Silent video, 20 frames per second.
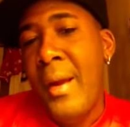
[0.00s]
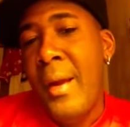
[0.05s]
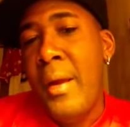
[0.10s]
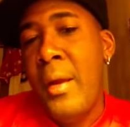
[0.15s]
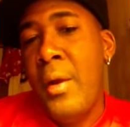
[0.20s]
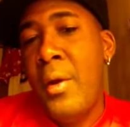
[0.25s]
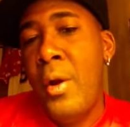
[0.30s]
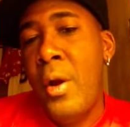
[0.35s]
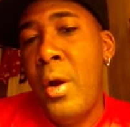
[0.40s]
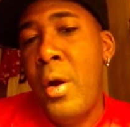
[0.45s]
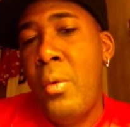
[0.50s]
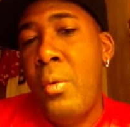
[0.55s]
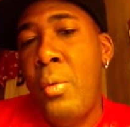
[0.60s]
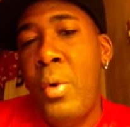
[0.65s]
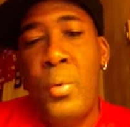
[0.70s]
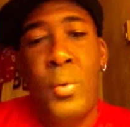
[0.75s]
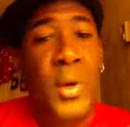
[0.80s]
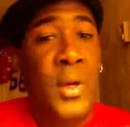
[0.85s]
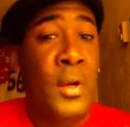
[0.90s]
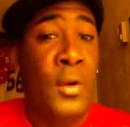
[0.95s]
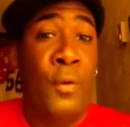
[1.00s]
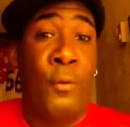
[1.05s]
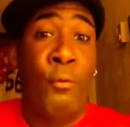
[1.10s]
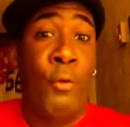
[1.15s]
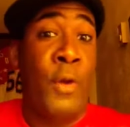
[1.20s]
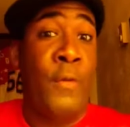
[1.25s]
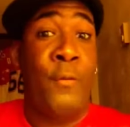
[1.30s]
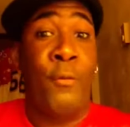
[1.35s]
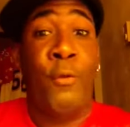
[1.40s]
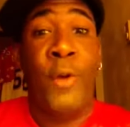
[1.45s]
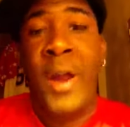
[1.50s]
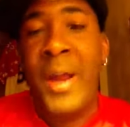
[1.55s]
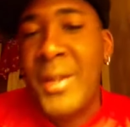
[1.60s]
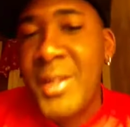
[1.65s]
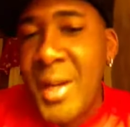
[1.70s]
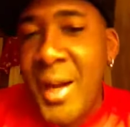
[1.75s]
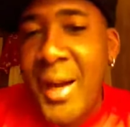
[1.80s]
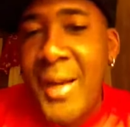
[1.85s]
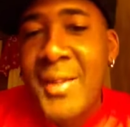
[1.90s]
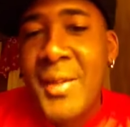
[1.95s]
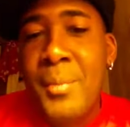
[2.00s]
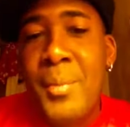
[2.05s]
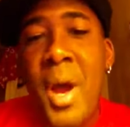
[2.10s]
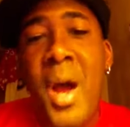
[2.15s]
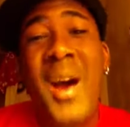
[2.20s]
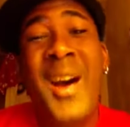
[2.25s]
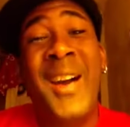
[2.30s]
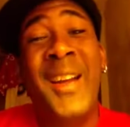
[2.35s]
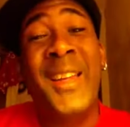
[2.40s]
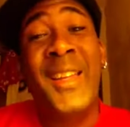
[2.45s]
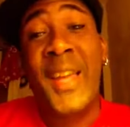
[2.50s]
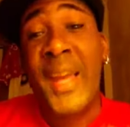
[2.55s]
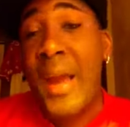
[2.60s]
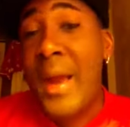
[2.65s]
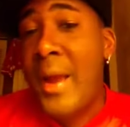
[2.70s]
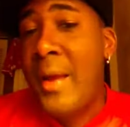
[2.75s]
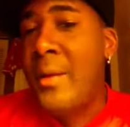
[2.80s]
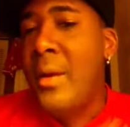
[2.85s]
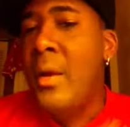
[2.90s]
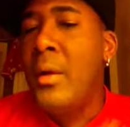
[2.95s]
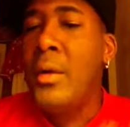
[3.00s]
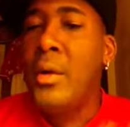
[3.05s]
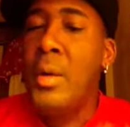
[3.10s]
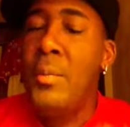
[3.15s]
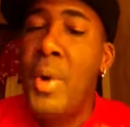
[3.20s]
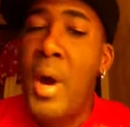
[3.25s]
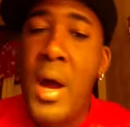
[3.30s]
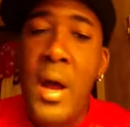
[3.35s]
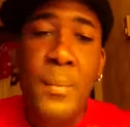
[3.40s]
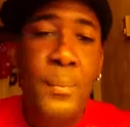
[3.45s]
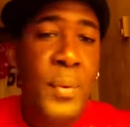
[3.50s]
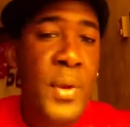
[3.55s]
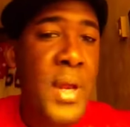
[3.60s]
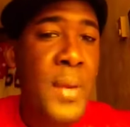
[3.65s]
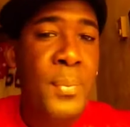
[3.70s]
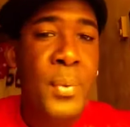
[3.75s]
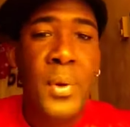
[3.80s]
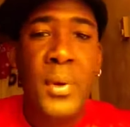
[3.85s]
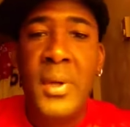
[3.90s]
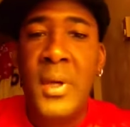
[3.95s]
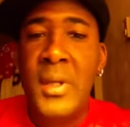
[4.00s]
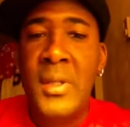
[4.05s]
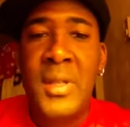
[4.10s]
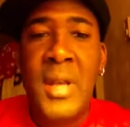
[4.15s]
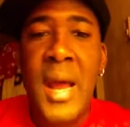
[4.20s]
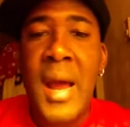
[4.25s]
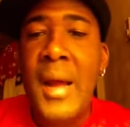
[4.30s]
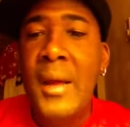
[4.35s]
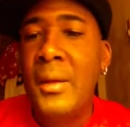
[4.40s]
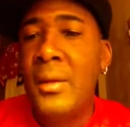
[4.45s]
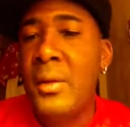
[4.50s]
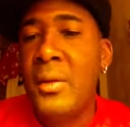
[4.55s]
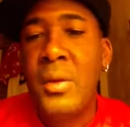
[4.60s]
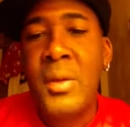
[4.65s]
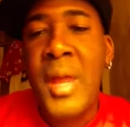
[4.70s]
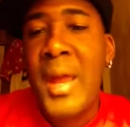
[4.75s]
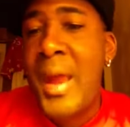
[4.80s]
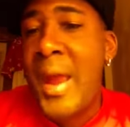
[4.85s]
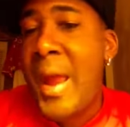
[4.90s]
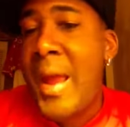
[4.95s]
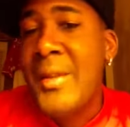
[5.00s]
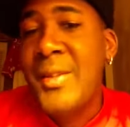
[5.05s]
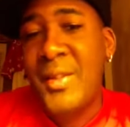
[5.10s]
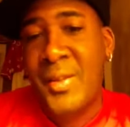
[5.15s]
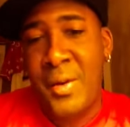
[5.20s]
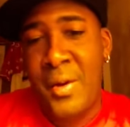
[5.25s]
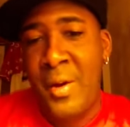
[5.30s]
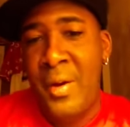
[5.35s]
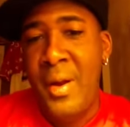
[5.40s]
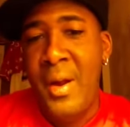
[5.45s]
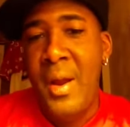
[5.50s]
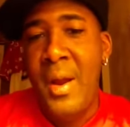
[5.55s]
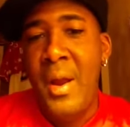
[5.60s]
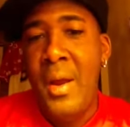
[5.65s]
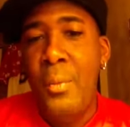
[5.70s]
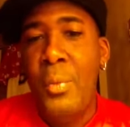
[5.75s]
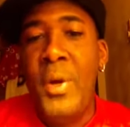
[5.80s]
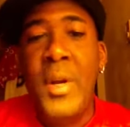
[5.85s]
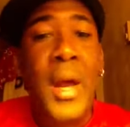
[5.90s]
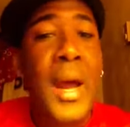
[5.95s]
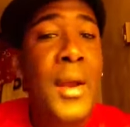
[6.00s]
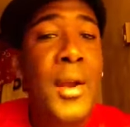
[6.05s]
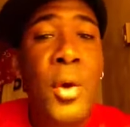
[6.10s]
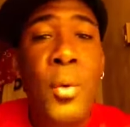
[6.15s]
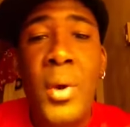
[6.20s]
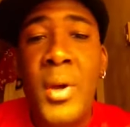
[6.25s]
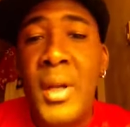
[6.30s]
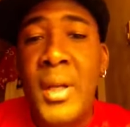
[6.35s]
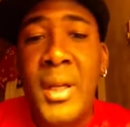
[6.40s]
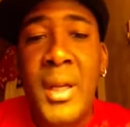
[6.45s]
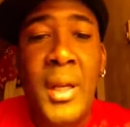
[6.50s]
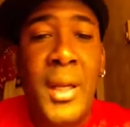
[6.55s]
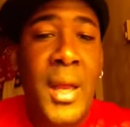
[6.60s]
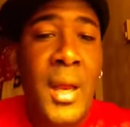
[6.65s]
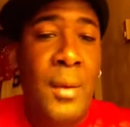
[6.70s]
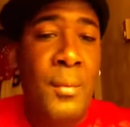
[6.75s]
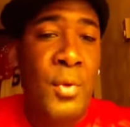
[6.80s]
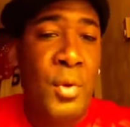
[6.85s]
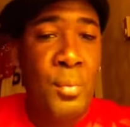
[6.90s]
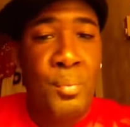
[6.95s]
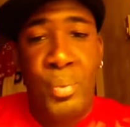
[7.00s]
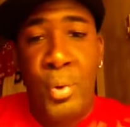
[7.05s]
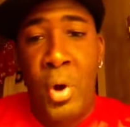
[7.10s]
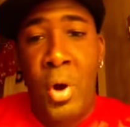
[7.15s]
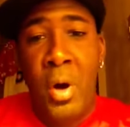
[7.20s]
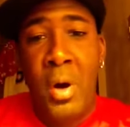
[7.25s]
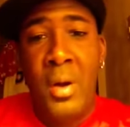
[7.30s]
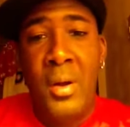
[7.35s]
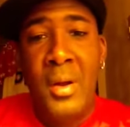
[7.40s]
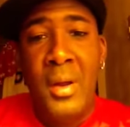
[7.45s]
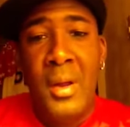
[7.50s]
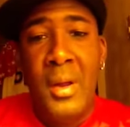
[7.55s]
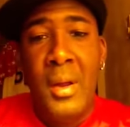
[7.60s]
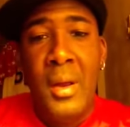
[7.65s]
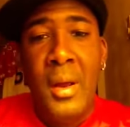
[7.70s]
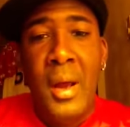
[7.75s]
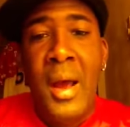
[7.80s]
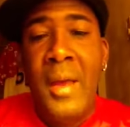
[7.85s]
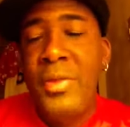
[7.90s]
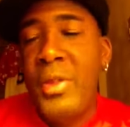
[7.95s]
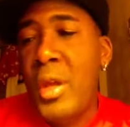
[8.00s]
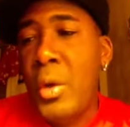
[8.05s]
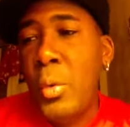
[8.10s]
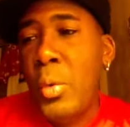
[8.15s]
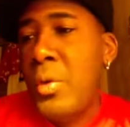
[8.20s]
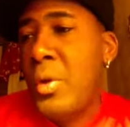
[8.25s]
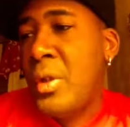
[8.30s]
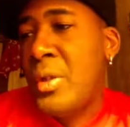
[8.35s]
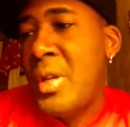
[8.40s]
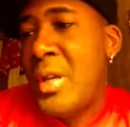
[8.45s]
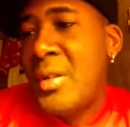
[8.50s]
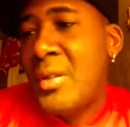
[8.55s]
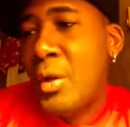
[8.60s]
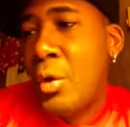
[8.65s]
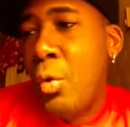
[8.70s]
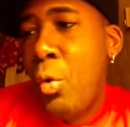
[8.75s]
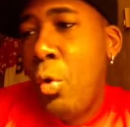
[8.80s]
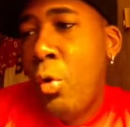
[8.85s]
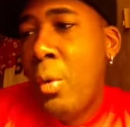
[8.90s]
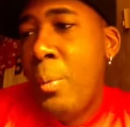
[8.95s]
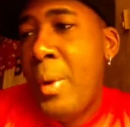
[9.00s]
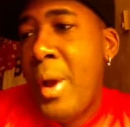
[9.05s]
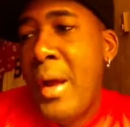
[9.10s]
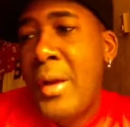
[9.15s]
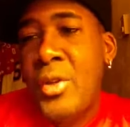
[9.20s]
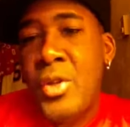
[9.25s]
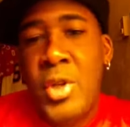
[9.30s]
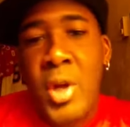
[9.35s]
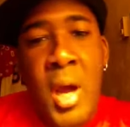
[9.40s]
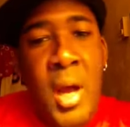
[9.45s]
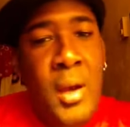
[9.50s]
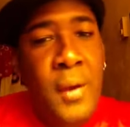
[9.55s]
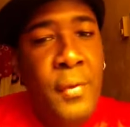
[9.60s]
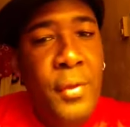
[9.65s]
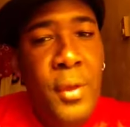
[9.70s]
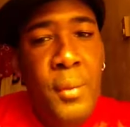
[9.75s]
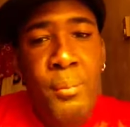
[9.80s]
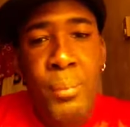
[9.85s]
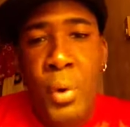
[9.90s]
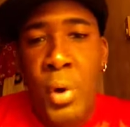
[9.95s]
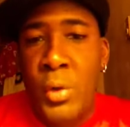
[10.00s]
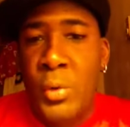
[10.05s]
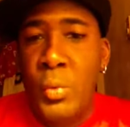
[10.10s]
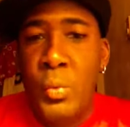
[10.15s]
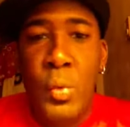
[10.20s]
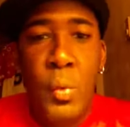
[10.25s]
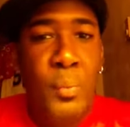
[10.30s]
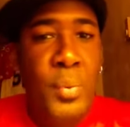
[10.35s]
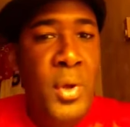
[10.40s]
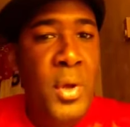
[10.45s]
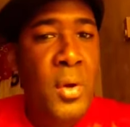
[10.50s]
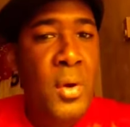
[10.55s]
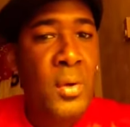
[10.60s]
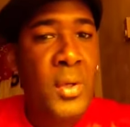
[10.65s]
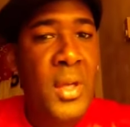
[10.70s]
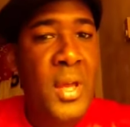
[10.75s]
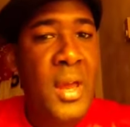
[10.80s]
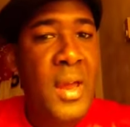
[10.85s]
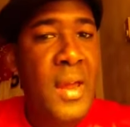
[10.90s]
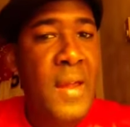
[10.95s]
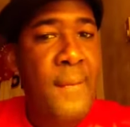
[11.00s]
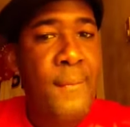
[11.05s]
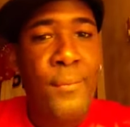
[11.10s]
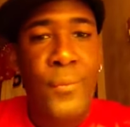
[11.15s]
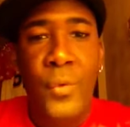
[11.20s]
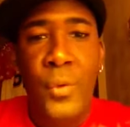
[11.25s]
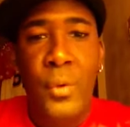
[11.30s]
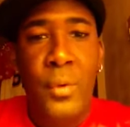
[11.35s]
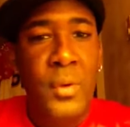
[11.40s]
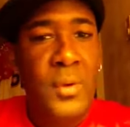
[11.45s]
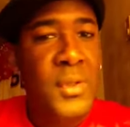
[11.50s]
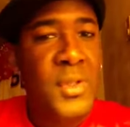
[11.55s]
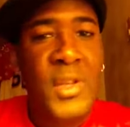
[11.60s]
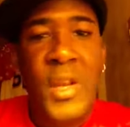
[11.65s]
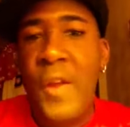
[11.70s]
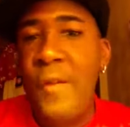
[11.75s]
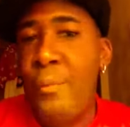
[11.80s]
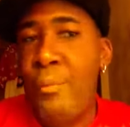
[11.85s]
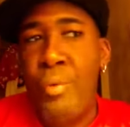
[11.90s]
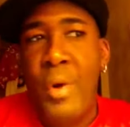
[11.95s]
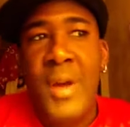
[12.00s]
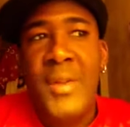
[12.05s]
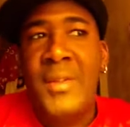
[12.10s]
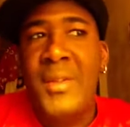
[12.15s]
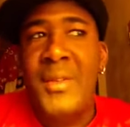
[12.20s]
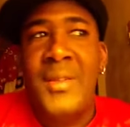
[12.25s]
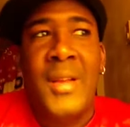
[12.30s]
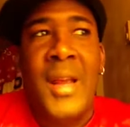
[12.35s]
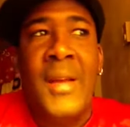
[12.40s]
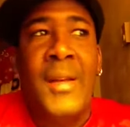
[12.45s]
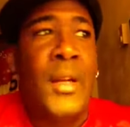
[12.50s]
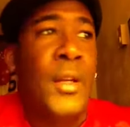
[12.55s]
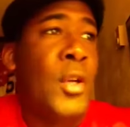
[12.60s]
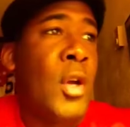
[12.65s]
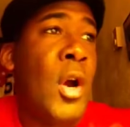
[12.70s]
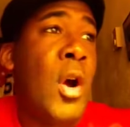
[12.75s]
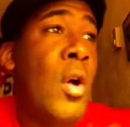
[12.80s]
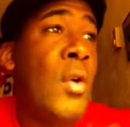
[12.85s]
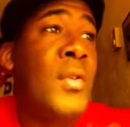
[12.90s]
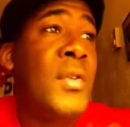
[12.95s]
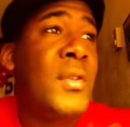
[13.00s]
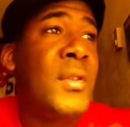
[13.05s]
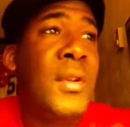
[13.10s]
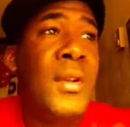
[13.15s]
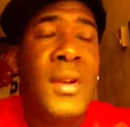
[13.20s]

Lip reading: You know, what are we going to do? Refranchise him again? Come on, people. He's not the answer. We got no one that could get him the ball. I think with a decent quarterback, Jonathan Baldwin will be okay. Steve Breston's like a ghost.